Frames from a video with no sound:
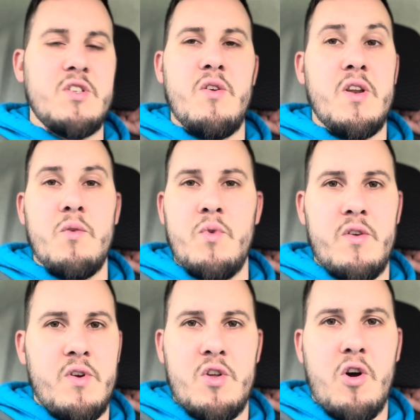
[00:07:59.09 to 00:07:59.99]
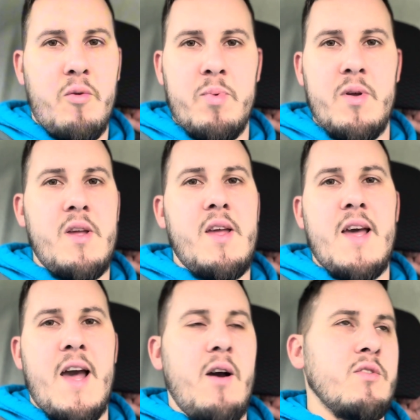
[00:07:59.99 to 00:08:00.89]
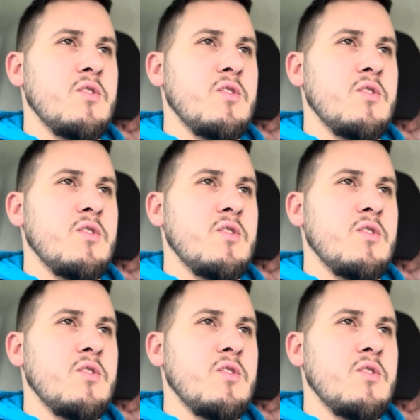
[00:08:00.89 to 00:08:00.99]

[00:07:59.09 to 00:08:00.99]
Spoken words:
you know, when you're in a cob house